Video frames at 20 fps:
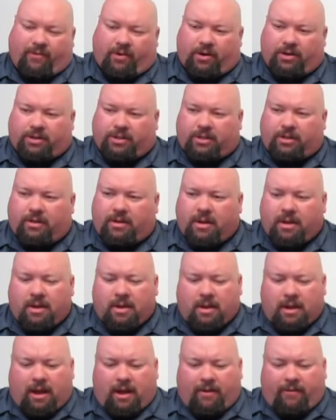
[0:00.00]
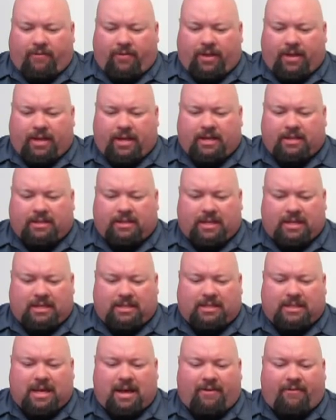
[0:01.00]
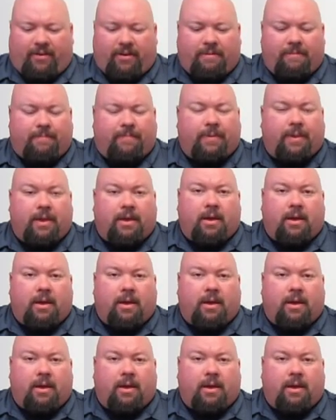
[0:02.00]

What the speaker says: version of the C7.